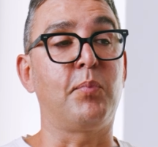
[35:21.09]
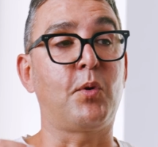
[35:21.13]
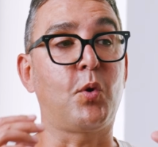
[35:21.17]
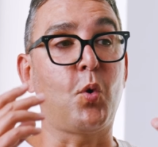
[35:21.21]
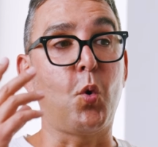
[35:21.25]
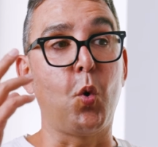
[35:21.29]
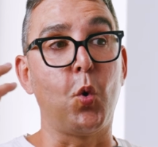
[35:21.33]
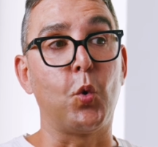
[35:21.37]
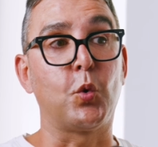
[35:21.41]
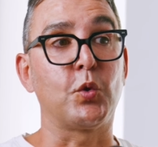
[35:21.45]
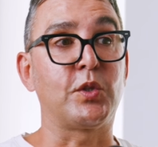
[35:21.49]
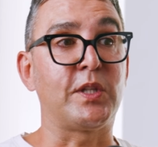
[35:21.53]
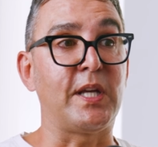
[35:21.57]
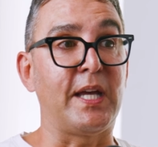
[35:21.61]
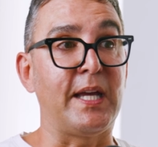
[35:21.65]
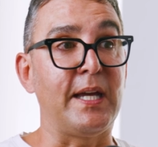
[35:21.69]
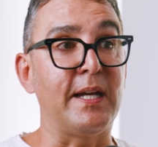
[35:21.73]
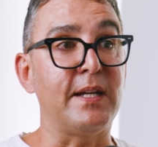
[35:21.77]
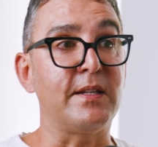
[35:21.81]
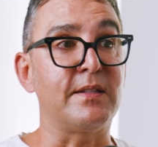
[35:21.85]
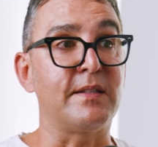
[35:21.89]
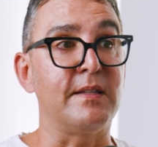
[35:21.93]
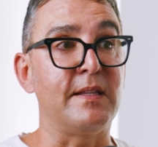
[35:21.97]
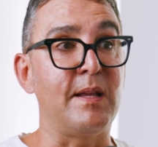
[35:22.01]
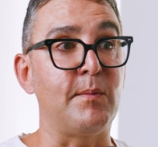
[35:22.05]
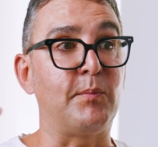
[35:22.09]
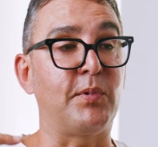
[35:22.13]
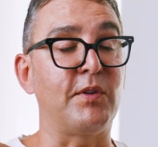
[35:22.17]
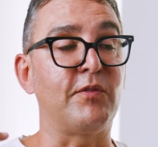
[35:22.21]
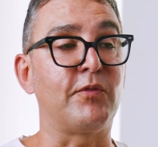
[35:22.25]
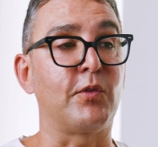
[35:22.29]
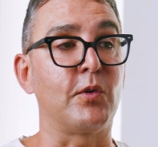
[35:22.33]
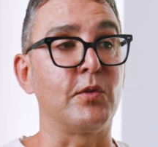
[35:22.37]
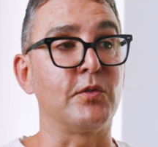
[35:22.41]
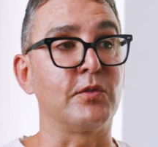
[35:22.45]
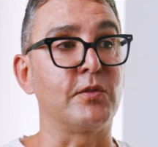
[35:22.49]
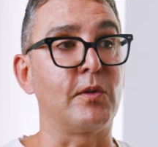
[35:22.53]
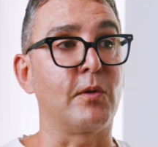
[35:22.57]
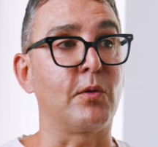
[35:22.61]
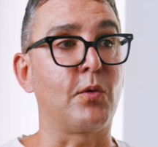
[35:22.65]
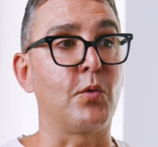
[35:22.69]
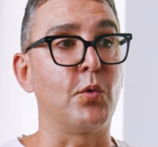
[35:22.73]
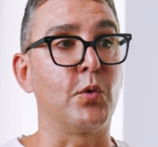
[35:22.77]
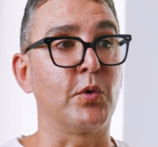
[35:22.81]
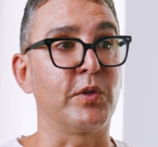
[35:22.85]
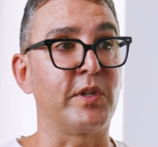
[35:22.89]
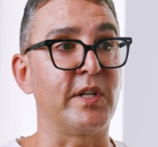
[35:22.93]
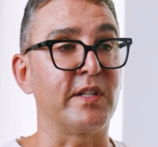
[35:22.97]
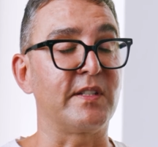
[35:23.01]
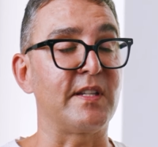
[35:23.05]
cortex, the prefrontal
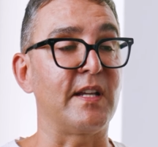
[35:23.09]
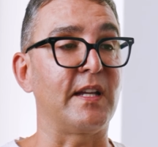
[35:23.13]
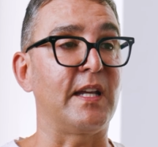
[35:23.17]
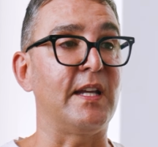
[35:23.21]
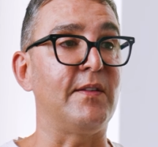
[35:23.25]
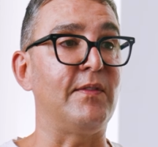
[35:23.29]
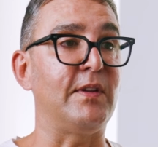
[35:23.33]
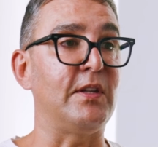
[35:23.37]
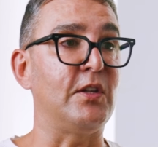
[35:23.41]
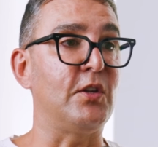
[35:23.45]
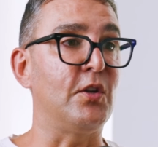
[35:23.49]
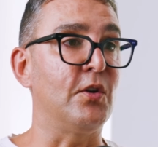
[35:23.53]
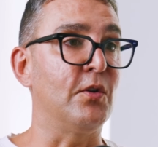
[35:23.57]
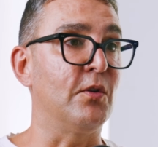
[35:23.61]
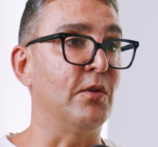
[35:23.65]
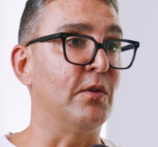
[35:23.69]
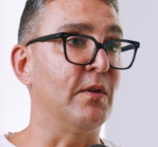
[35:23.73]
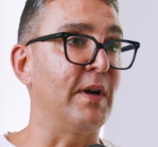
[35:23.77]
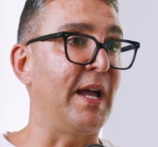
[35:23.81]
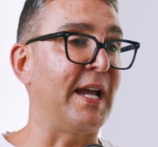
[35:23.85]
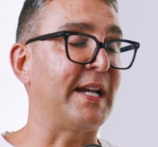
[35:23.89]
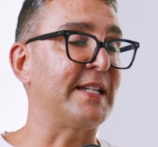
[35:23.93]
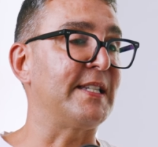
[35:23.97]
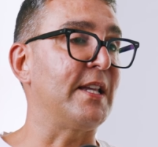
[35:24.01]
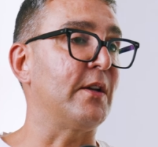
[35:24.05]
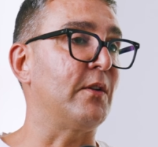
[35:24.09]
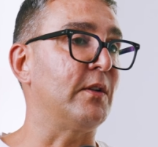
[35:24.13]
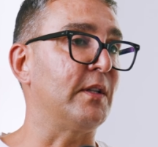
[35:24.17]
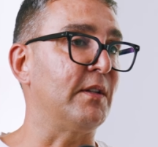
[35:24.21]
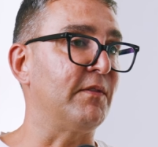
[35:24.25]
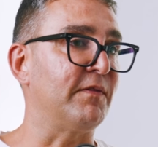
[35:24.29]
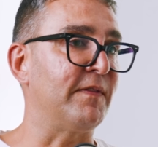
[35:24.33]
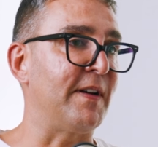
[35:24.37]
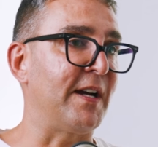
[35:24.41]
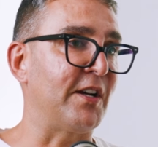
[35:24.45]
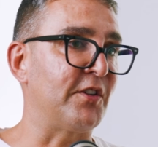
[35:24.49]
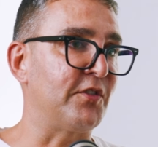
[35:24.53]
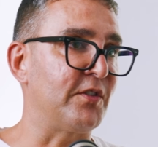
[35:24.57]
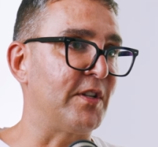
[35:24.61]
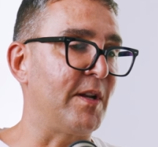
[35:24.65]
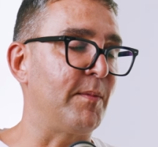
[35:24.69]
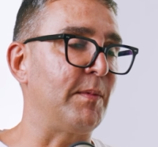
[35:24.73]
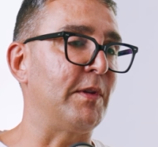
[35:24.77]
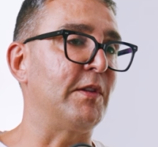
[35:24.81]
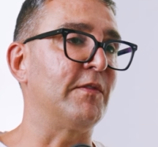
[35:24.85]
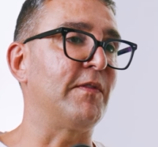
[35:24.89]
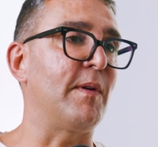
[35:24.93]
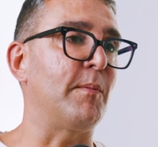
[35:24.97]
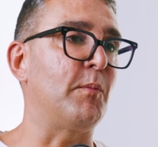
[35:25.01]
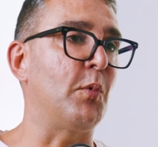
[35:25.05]
cortex, and giving your executive function a
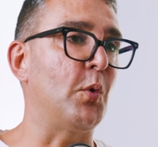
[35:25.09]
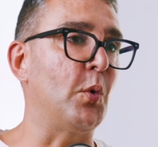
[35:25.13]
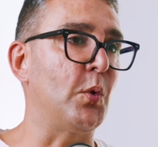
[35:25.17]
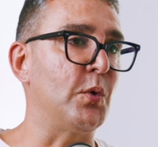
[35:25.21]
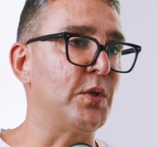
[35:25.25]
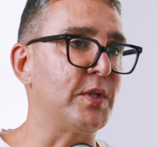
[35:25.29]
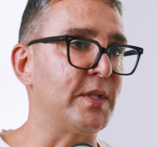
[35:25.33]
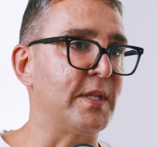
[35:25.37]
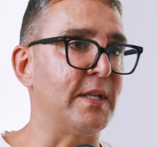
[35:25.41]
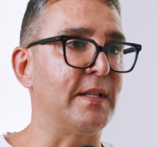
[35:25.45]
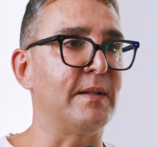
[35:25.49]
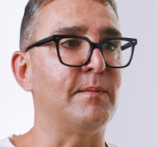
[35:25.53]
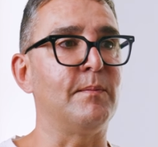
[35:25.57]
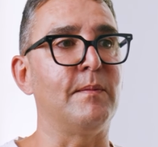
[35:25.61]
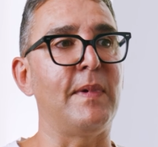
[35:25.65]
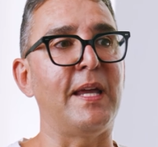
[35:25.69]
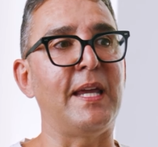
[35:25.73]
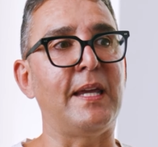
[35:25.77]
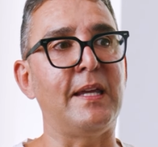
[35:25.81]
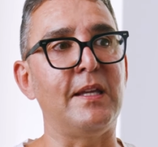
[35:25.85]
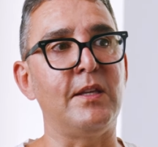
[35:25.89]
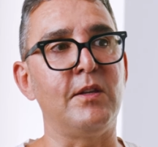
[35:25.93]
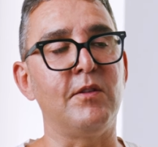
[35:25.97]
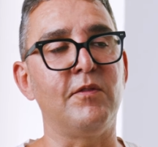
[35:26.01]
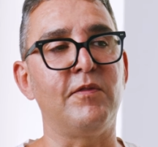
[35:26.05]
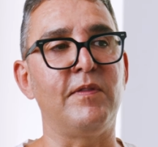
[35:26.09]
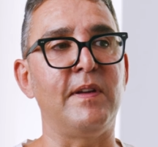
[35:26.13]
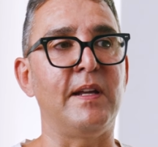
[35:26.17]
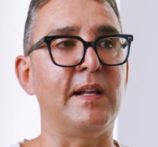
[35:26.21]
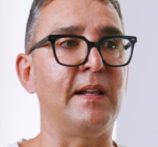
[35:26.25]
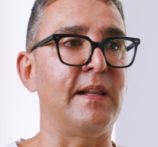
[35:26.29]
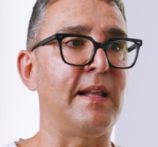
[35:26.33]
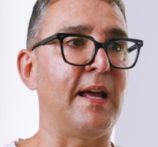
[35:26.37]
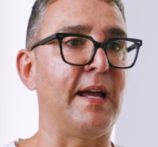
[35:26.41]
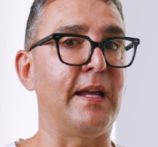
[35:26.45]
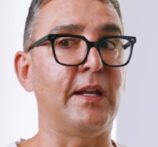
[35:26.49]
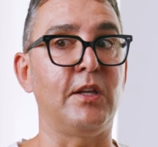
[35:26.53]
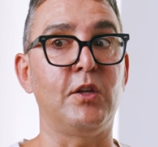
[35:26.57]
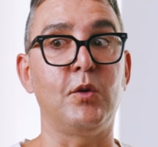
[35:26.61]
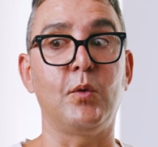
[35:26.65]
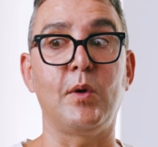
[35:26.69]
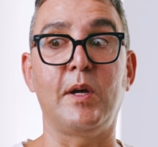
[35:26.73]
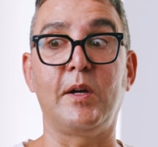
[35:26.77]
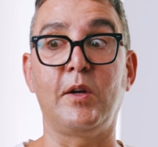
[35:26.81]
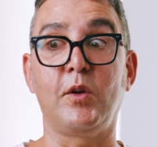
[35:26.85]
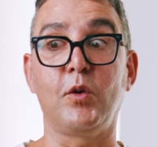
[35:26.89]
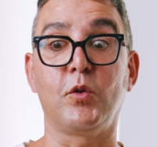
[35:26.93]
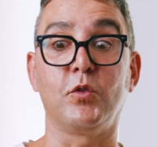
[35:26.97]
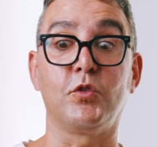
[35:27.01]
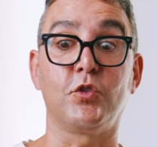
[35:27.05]
bit of a boost and making you feel like you
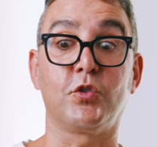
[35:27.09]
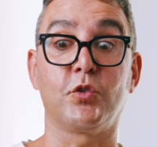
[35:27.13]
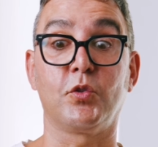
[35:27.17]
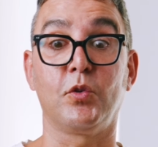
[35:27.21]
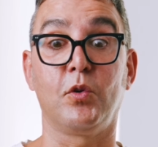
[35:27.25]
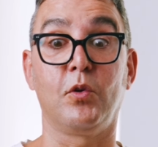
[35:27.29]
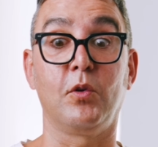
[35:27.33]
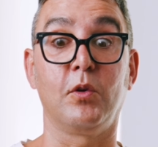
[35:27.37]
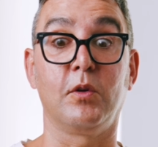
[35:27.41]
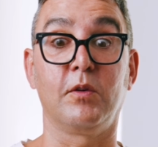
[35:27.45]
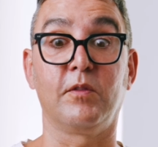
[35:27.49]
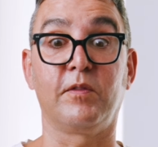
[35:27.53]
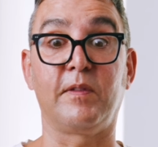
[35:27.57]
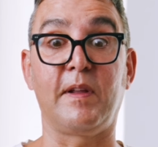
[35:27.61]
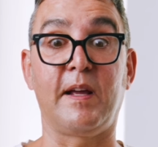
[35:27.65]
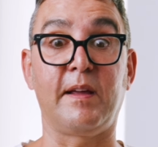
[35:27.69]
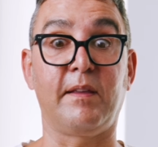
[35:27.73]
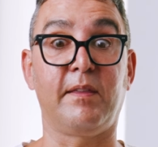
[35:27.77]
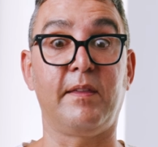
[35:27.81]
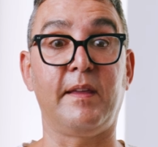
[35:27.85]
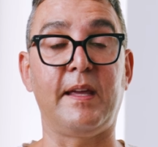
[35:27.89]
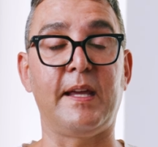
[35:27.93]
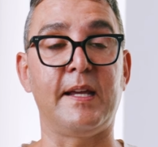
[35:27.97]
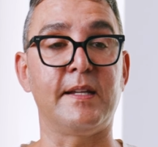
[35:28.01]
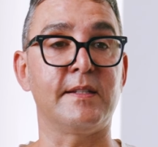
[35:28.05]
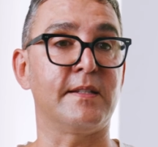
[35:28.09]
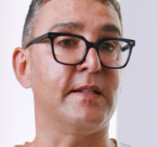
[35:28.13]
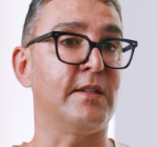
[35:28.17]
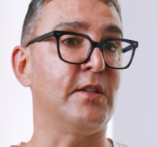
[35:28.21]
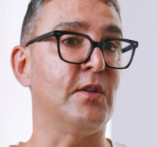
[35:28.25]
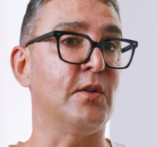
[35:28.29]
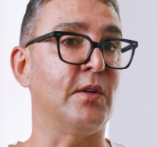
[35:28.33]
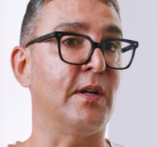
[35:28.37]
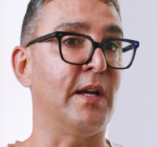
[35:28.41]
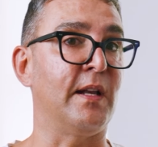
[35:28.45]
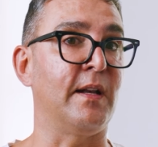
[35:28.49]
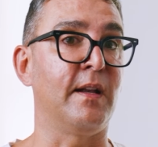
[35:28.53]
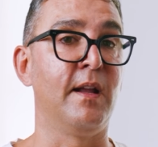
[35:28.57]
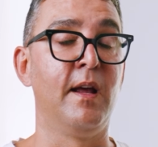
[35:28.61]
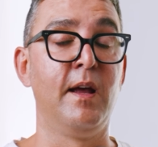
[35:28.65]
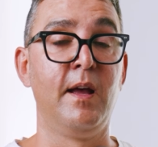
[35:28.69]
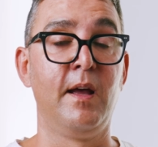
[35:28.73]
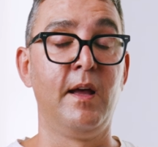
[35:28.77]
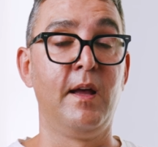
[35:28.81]
are in control of like things, and you can